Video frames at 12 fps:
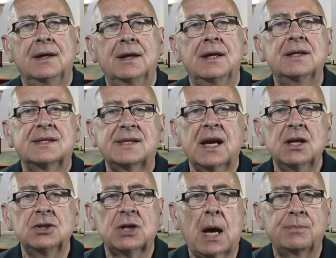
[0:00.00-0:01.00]
In the
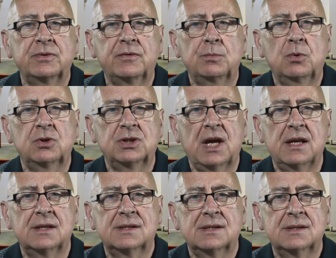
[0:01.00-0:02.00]
second chapter of the book of
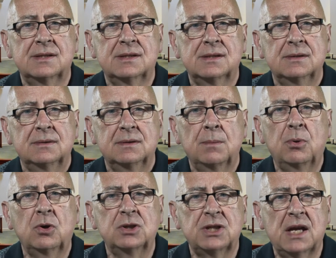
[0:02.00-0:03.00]
Genesis, the
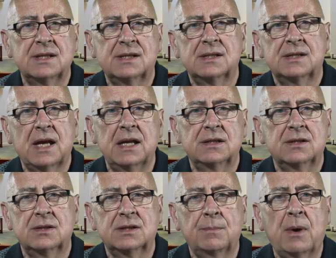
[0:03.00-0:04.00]
book of Genesis tells
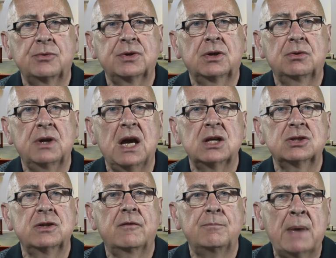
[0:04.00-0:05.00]
us about the
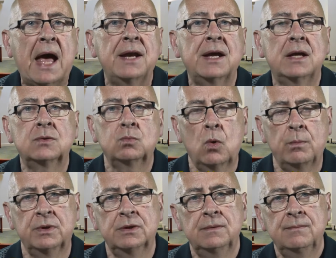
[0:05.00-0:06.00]
creation of man and
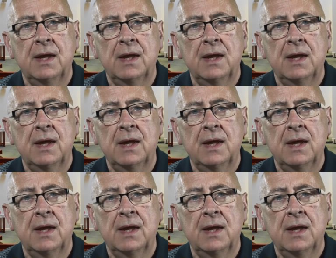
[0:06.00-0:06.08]
woman.